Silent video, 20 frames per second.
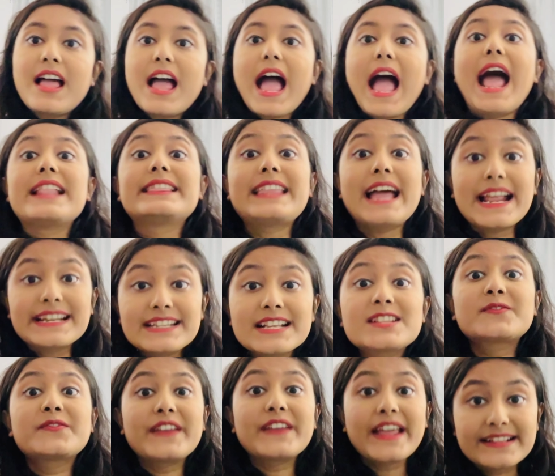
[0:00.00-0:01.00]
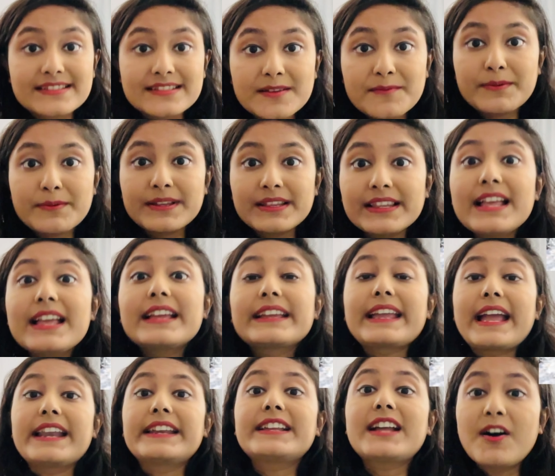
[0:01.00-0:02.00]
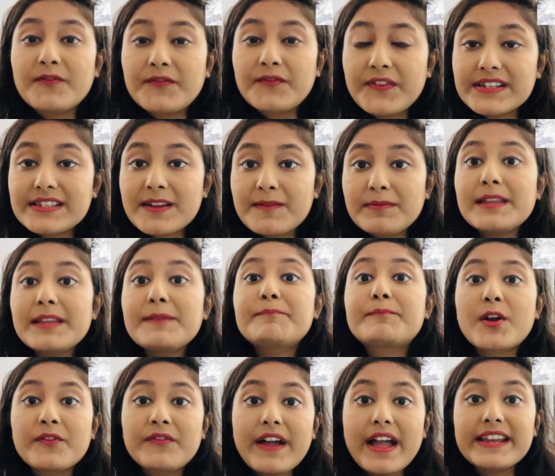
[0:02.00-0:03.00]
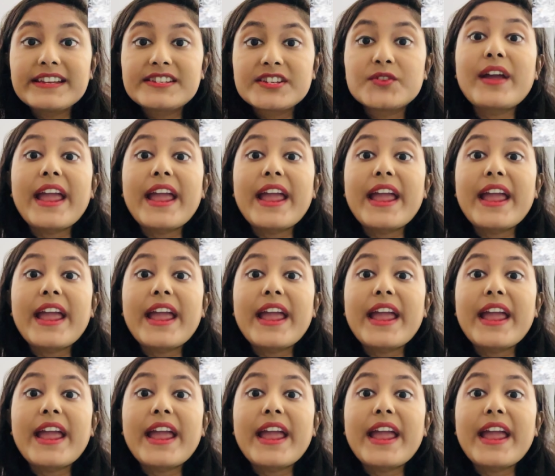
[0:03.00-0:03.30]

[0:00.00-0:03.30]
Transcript: and that is flexible can comfortably provide you